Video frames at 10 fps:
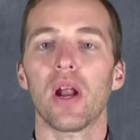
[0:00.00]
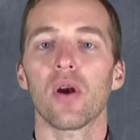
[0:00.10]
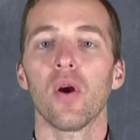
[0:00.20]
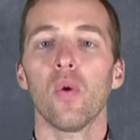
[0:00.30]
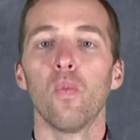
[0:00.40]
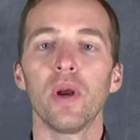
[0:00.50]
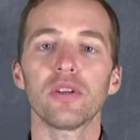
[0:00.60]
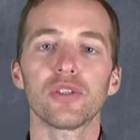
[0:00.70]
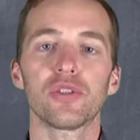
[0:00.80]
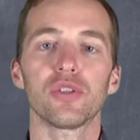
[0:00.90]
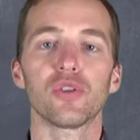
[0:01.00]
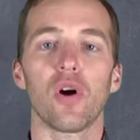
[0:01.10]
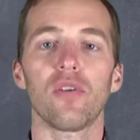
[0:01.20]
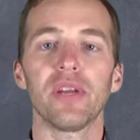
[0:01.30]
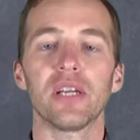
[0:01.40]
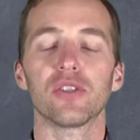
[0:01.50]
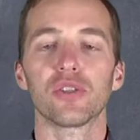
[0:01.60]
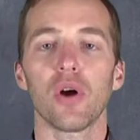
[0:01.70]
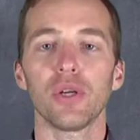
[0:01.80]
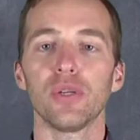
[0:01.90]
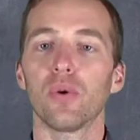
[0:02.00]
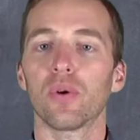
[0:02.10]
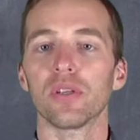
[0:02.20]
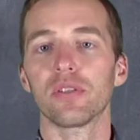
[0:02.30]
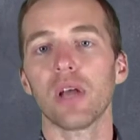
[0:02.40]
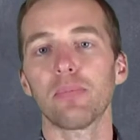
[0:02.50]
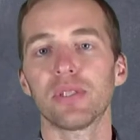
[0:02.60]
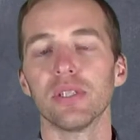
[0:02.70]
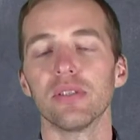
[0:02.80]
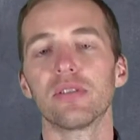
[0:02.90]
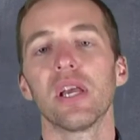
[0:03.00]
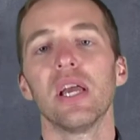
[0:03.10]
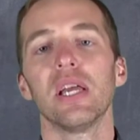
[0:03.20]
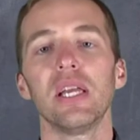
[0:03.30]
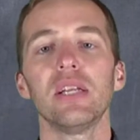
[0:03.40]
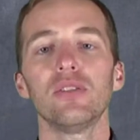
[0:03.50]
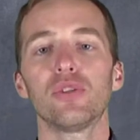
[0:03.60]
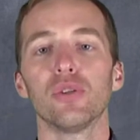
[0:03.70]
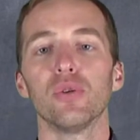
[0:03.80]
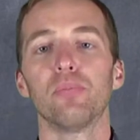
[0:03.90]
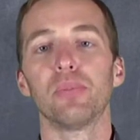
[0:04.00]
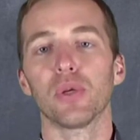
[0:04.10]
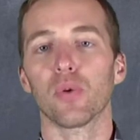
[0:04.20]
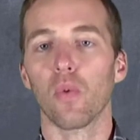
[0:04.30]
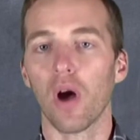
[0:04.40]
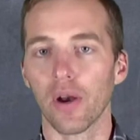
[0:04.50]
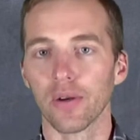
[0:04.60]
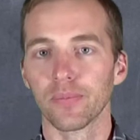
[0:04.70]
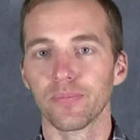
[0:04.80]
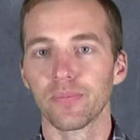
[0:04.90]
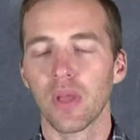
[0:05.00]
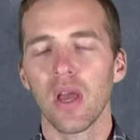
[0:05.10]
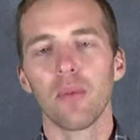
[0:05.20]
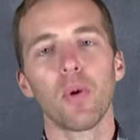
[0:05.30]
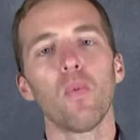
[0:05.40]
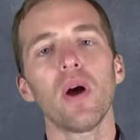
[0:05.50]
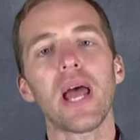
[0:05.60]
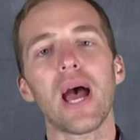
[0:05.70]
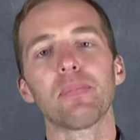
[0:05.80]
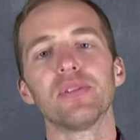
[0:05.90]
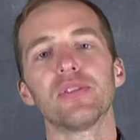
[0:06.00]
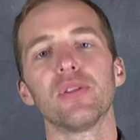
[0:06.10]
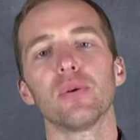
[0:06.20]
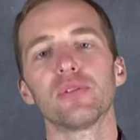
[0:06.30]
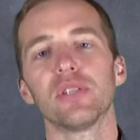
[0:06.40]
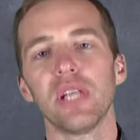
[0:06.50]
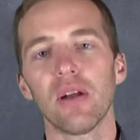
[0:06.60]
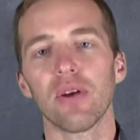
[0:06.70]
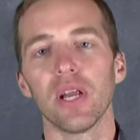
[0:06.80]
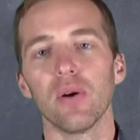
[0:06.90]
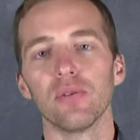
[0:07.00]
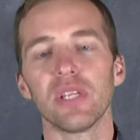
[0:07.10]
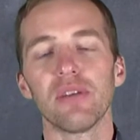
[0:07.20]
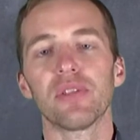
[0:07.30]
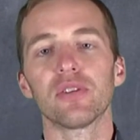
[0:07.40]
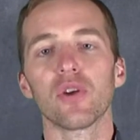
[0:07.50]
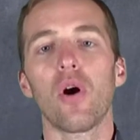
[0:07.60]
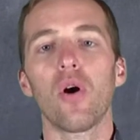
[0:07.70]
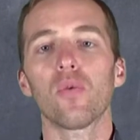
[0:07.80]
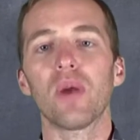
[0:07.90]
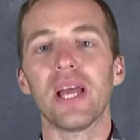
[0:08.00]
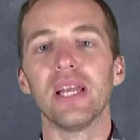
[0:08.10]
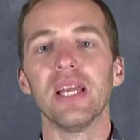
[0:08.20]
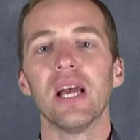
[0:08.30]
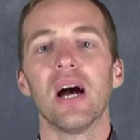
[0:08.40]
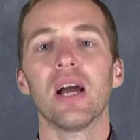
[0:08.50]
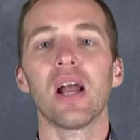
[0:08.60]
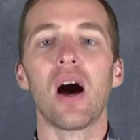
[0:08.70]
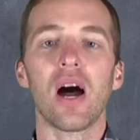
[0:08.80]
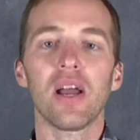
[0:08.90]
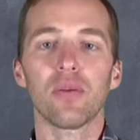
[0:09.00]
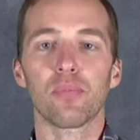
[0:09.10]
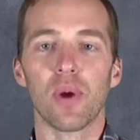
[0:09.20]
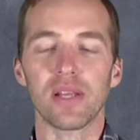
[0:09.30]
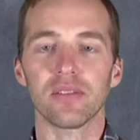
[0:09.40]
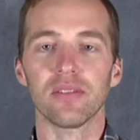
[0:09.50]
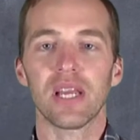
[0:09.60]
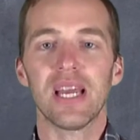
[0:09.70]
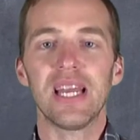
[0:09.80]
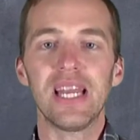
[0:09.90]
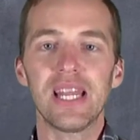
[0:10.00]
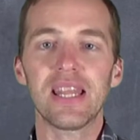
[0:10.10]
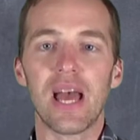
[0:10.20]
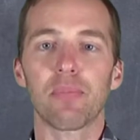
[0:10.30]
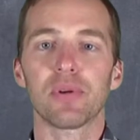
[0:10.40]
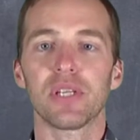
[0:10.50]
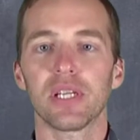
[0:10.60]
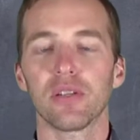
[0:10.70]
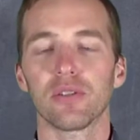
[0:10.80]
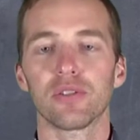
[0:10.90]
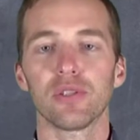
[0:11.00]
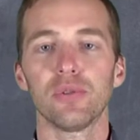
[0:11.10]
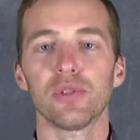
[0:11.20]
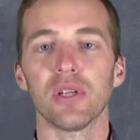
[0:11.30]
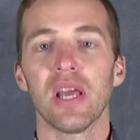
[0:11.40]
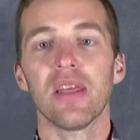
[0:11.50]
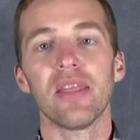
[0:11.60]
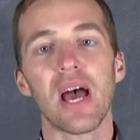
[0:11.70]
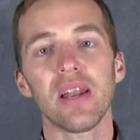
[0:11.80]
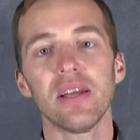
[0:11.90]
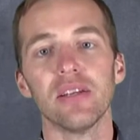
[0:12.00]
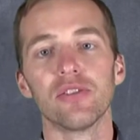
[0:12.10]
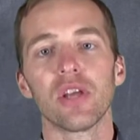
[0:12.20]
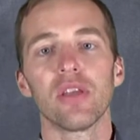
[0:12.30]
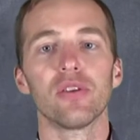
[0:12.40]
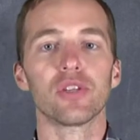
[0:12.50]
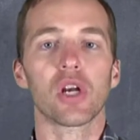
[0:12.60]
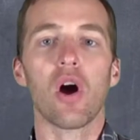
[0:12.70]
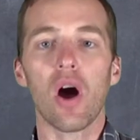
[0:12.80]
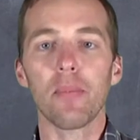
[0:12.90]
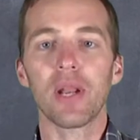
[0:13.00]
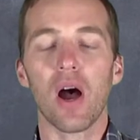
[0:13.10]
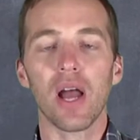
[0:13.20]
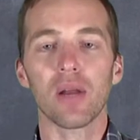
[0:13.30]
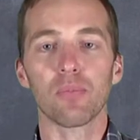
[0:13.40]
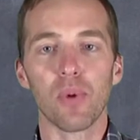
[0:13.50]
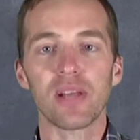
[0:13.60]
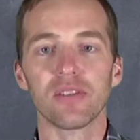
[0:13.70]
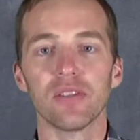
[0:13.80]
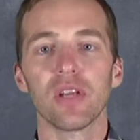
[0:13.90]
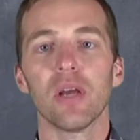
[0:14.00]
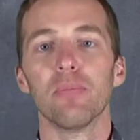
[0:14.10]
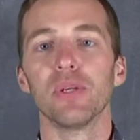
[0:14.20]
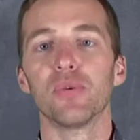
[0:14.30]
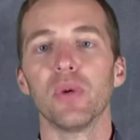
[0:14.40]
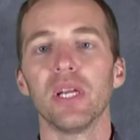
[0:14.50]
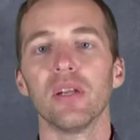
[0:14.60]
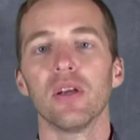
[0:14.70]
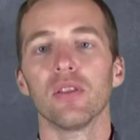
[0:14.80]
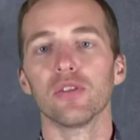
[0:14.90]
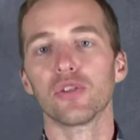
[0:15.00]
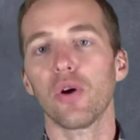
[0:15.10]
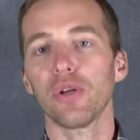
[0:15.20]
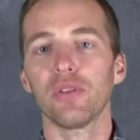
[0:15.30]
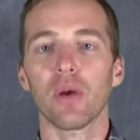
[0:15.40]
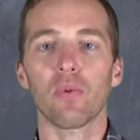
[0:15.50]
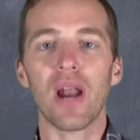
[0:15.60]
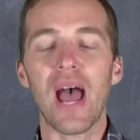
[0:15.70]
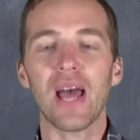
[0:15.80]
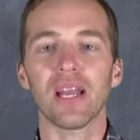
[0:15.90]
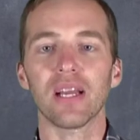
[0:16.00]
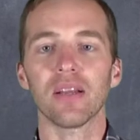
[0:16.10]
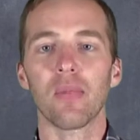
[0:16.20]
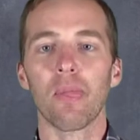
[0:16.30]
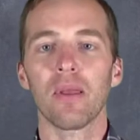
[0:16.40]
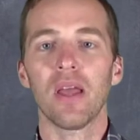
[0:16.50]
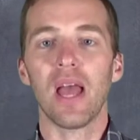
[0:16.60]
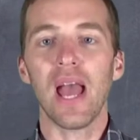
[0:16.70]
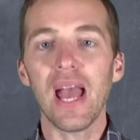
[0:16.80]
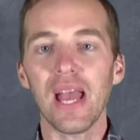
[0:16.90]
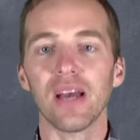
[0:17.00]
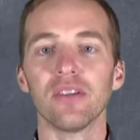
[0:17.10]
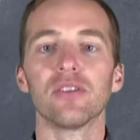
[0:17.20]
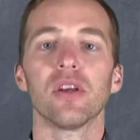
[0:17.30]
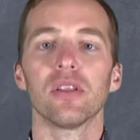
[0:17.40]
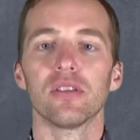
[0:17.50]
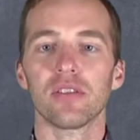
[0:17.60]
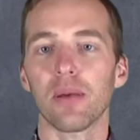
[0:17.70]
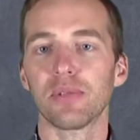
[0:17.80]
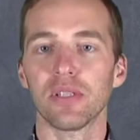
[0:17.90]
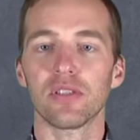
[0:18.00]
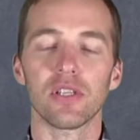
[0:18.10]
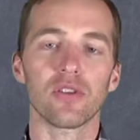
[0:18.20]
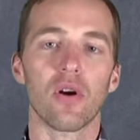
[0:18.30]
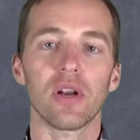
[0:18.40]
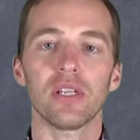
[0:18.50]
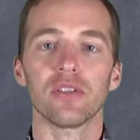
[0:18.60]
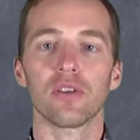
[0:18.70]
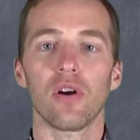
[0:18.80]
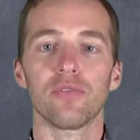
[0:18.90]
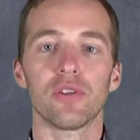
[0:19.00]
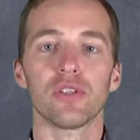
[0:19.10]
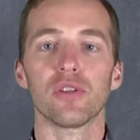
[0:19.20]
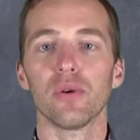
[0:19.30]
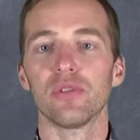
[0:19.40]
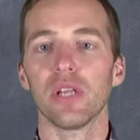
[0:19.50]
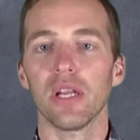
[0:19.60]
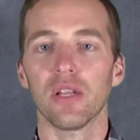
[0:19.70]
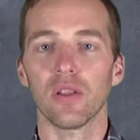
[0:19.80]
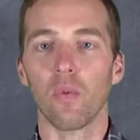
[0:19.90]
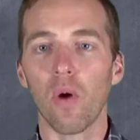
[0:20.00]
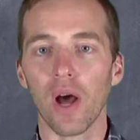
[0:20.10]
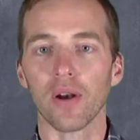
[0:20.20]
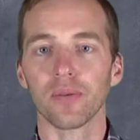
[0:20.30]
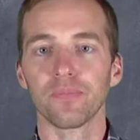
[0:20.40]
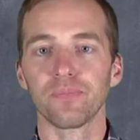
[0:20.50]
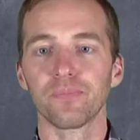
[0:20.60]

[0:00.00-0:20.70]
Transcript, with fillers: where we're just dissolving a solute or a substance into pure water. But what happens in those scenarios if there's already an ion present in that particular solution? That is, there's a common ion present between the solute that we're adding and the substance that's already dissolved or dissociated in the water.